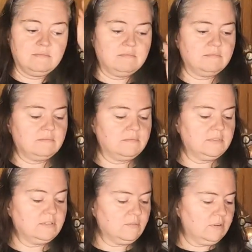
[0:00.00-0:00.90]
That was a
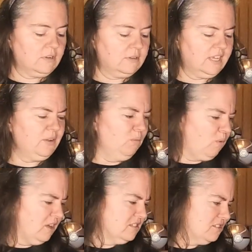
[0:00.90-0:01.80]
short order. It
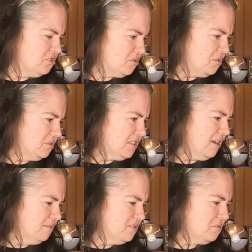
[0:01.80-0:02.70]
was cool. a short one.
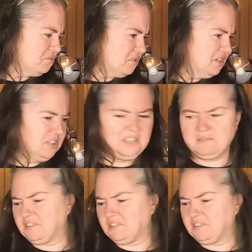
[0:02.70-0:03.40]
That was a really.